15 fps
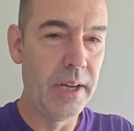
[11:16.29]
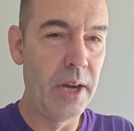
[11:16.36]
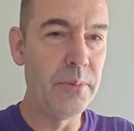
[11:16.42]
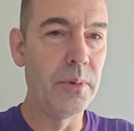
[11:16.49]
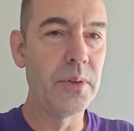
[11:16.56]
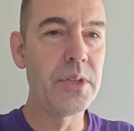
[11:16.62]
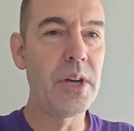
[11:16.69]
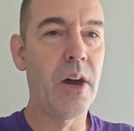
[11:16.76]

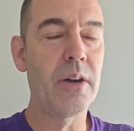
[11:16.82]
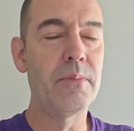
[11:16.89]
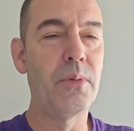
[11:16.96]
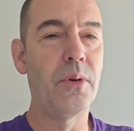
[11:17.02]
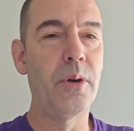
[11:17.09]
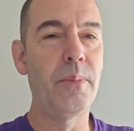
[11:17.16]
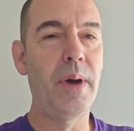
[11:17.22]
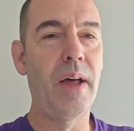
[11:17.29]
And we'll talk
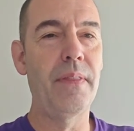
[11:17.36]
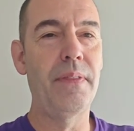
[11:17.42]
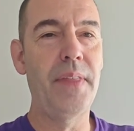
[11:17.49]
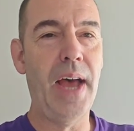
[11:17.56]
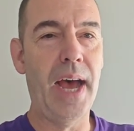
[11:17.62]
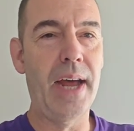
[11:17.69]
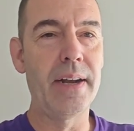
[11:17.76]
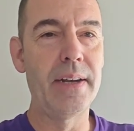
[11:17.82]
more about
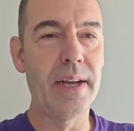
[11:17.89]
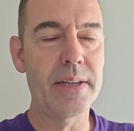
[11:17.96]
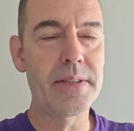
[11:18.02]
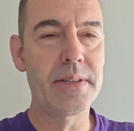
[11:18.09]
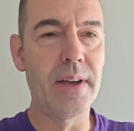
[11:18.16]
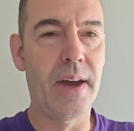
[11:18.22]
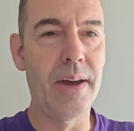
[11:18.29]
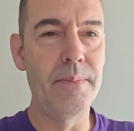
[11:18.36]
that
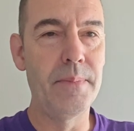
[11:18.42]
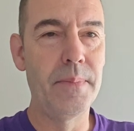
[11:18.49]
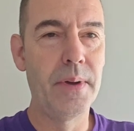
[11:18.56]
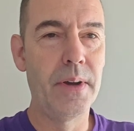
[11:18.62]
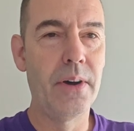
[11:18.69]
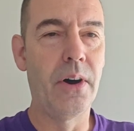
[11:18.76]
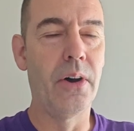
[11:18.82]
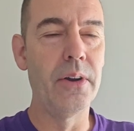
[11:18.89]
next time
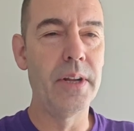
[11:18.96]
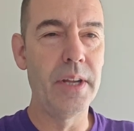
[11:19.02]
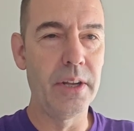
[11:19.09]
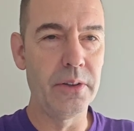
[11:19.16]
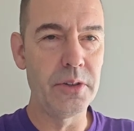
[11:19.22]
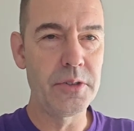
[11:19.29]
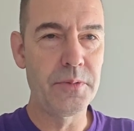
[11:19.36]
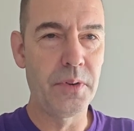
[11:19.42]
on
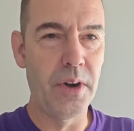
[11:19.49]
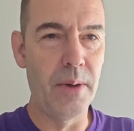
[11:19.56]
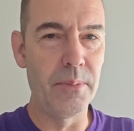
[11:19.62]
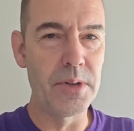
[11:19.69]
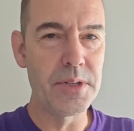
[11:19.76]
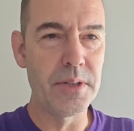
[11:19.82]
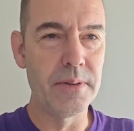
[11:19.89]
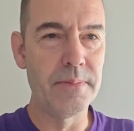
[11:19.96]
English for
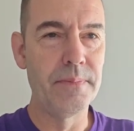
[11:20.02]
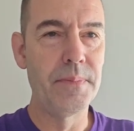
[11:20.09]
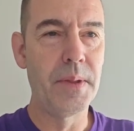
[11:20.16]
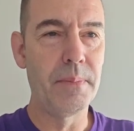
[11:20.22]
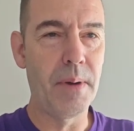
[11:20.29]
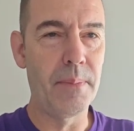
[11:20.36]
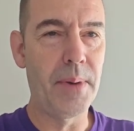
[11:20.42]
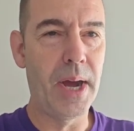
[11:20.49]
Emerson.
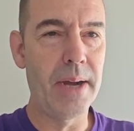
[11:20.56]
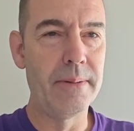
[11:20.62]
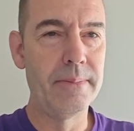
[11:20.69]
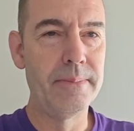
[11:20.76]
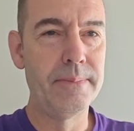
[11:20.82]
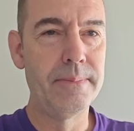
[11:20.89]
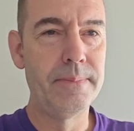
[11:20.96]
Bye-bye.